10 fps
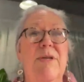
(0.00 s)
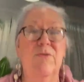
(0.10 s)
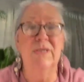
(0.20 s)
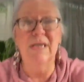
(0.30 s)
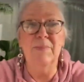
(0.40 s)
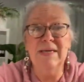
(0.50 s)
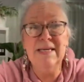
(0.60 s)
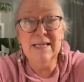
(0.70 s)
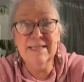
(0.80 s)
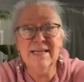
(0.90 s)
measuring tape.
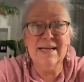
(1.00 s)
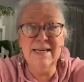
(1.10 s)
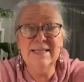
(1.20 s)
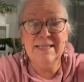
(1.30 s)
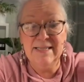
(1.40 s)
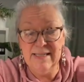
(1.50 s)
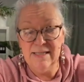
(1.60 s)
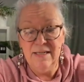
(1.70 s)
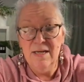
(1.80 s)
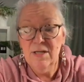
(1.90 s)
Yes, I did.